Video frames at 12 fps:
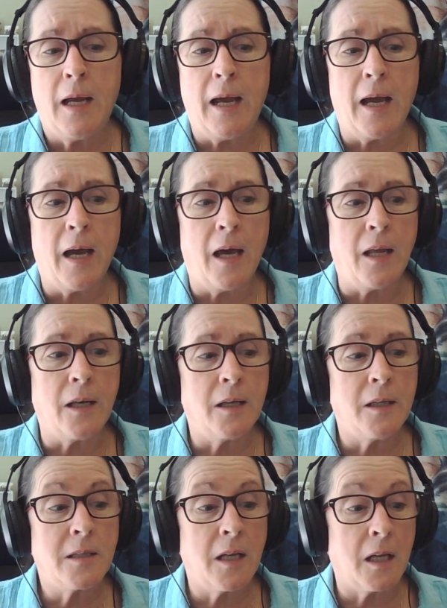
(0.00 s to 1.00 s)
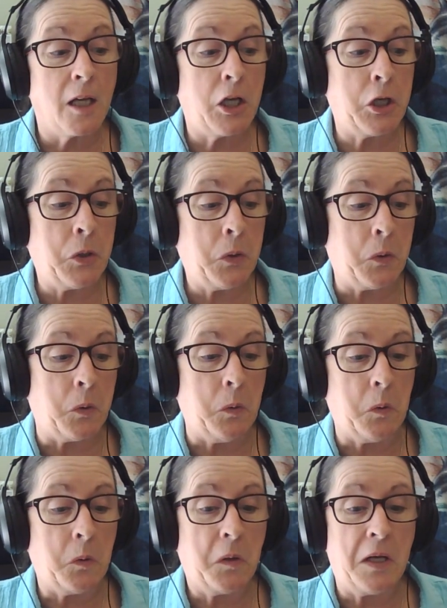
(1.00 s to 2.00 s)
And it's like,
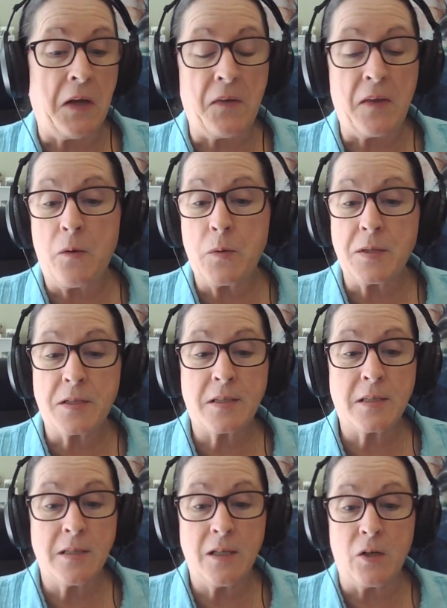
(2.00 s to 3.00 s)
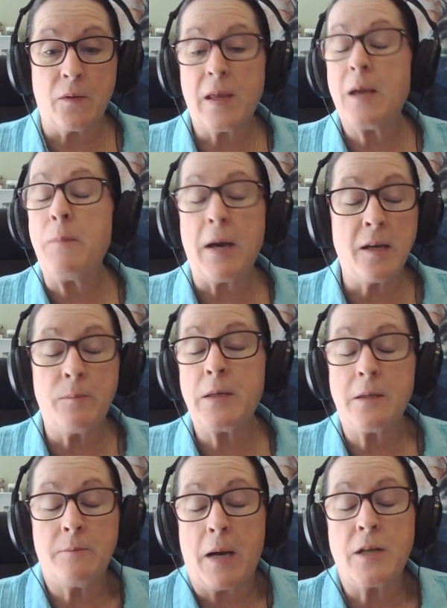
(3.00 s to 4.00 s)
ew. And that was, he might
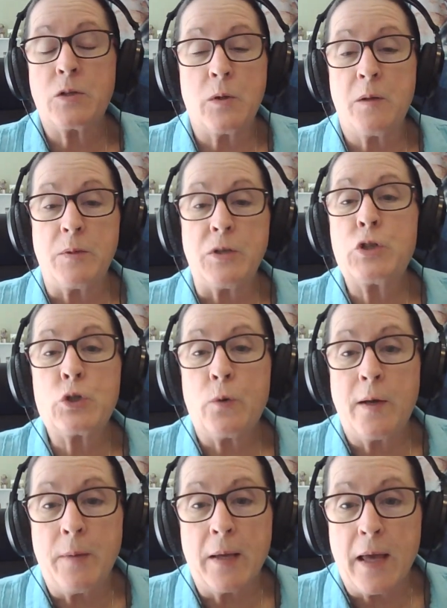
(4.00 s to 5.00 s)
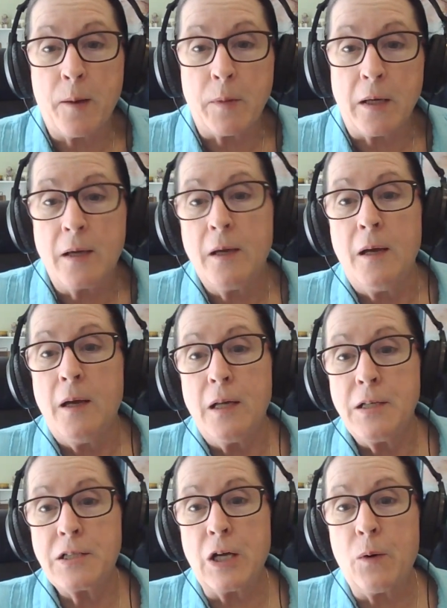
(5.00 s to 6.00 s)
as well have been screaming at me.
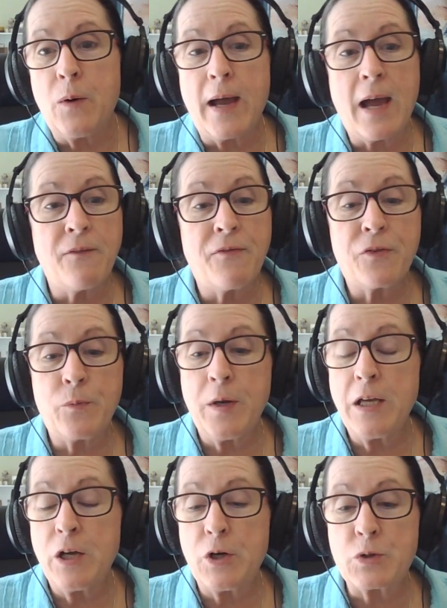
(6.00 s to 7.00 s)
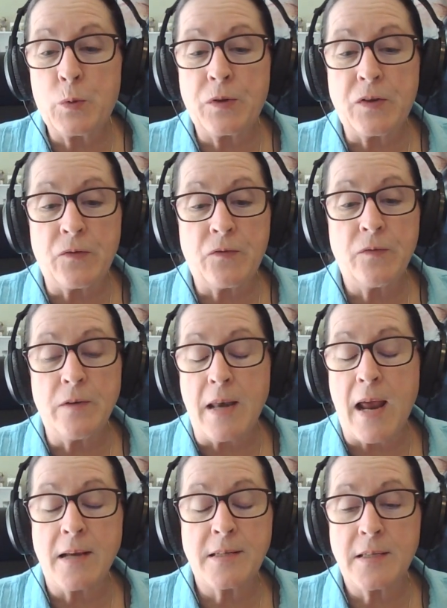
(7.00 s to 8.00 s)
So I have 3 years worth of
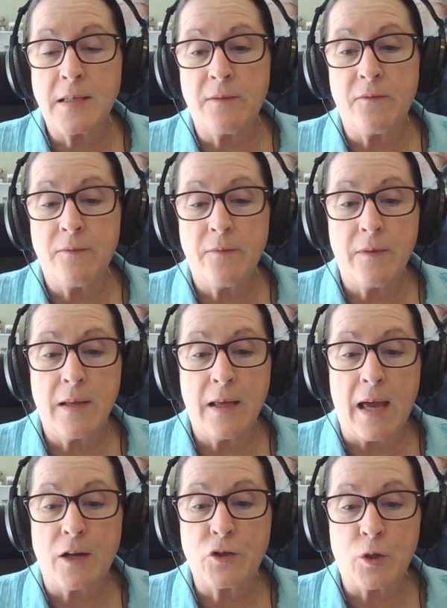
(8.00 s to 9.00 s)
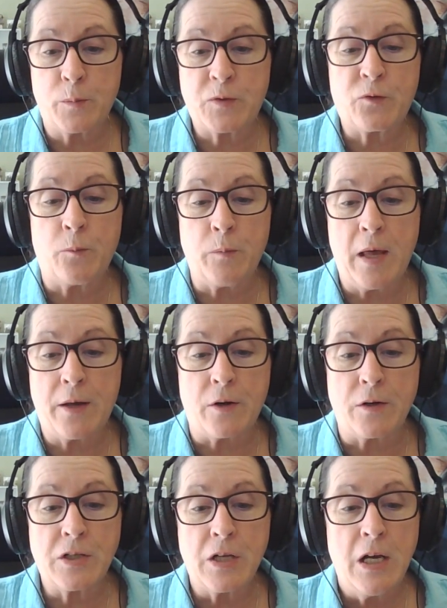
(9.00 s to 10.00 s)
nasty excerpts from
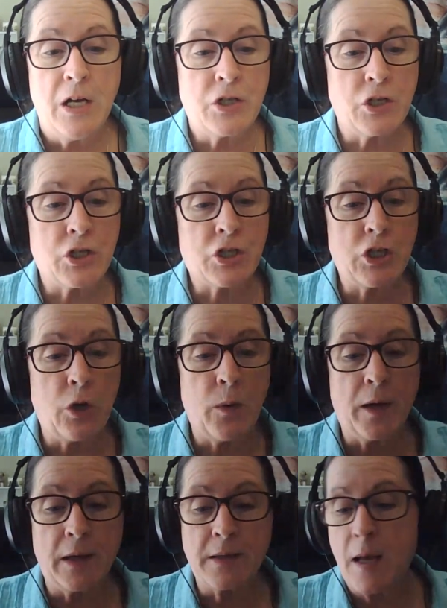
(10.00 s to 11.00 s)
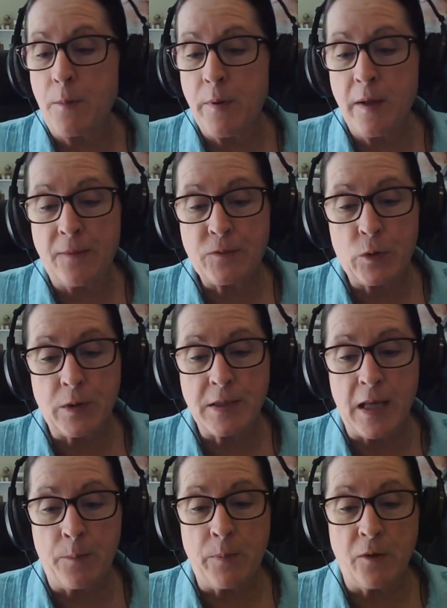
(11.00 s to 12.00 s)
letters, just showing example after
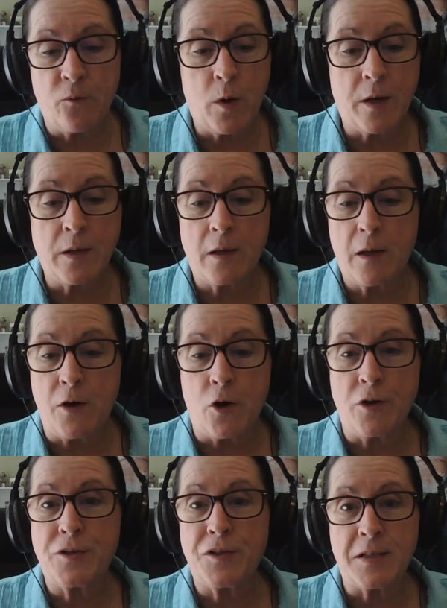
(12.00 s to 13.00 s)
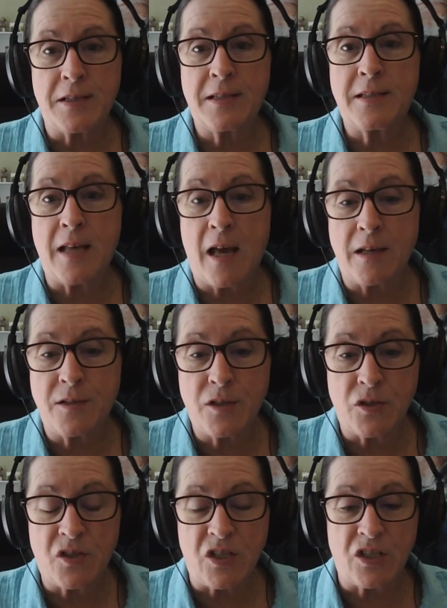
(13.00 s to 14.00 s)
example of what a narcissist says.
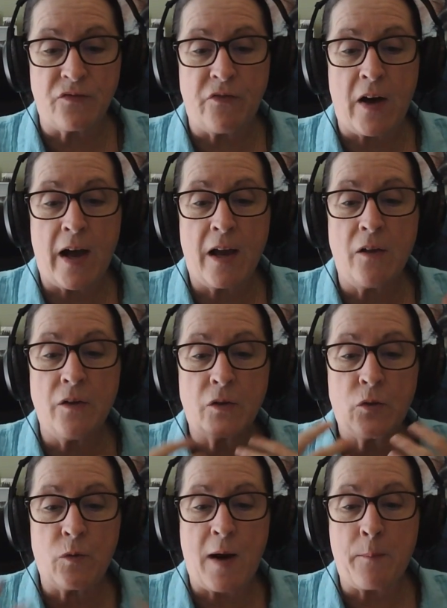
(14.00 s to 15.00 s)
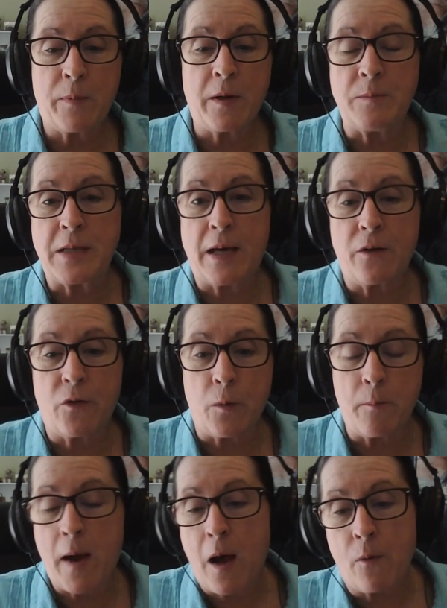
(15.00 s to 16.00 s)
This just vile crap comes out of their
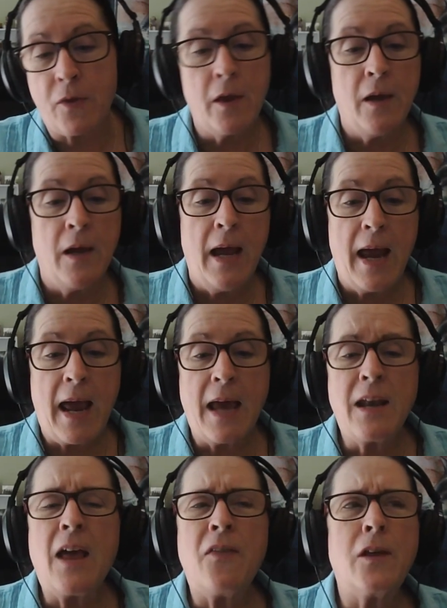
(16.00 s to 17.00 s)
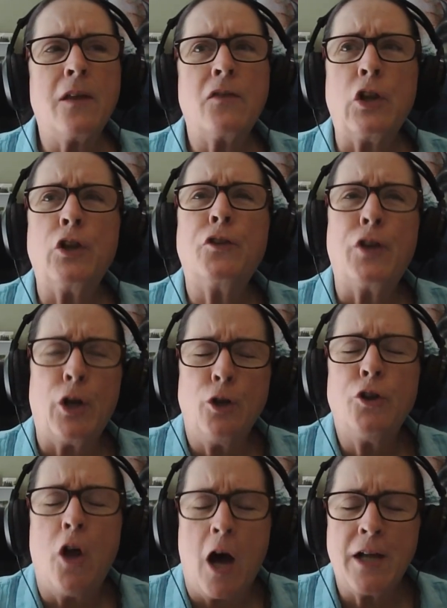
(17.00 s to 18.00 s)
mouth. And their
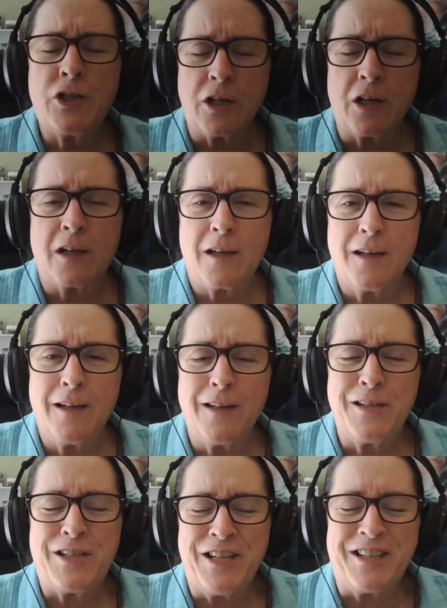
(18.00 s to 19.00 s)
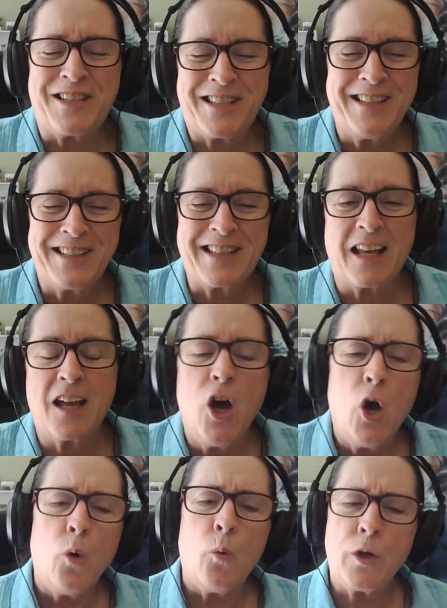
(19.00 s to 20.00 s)
logic is just, it's like,
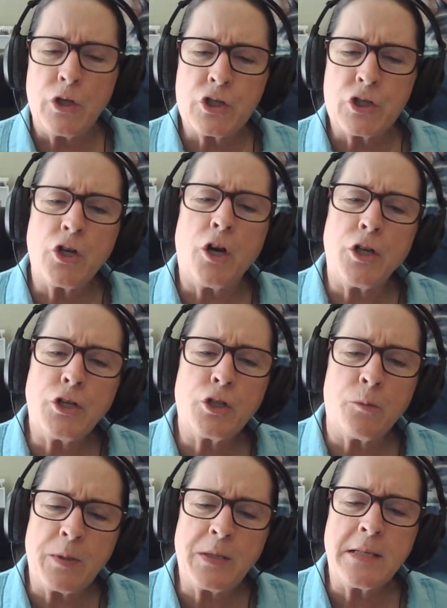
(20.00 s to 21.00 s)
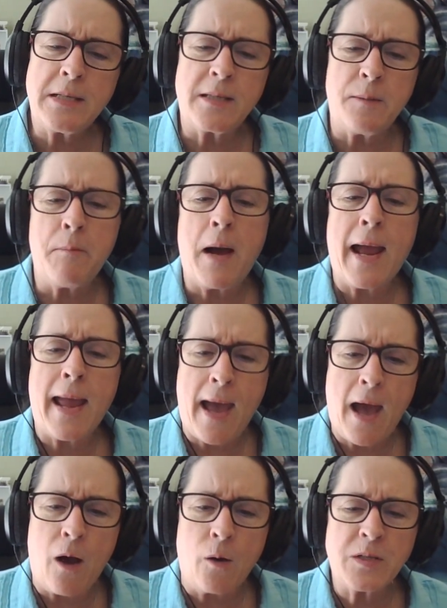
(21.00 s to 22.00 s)
well, you started your business in my
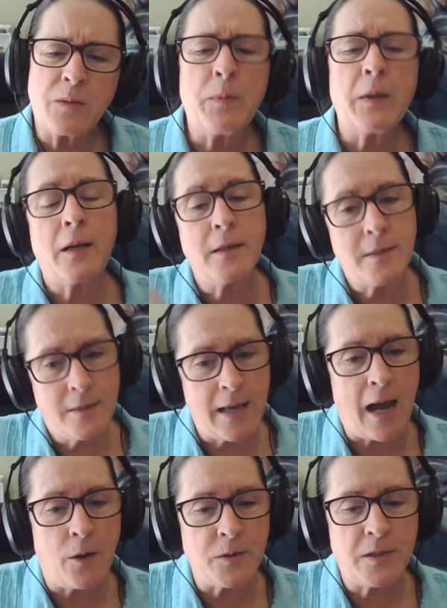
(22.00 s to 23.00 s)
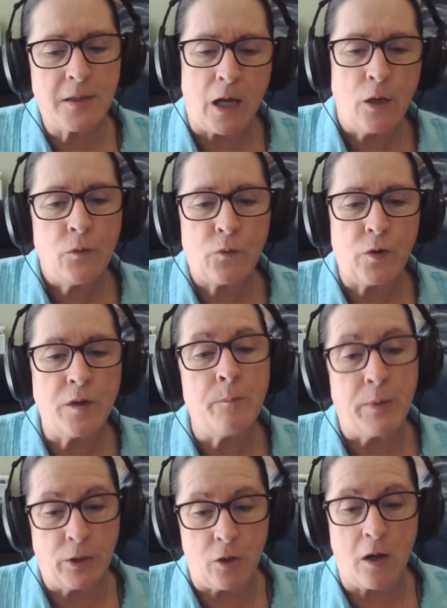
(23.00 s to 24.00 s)
house because the house in California
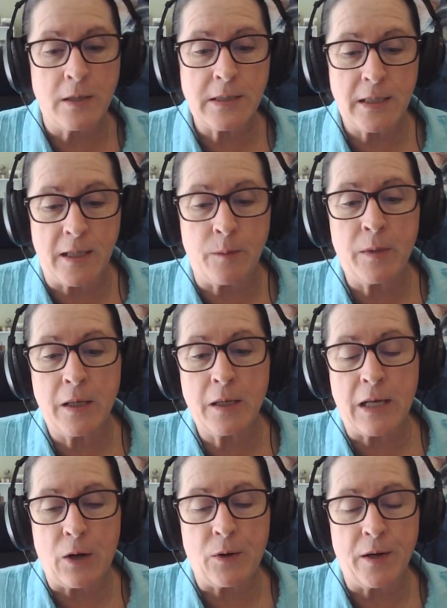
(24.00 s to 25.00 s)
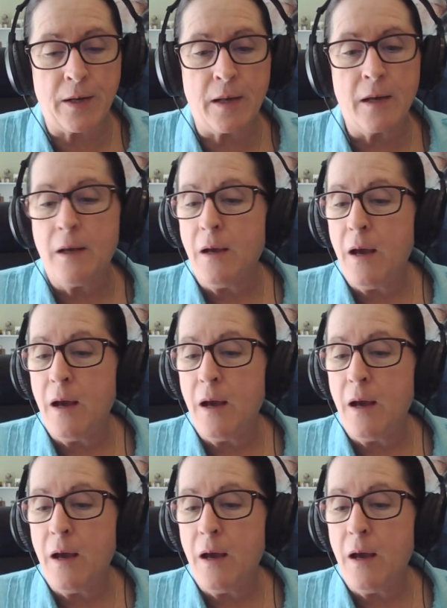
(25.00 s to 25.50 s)
belonged to him. He inherited it.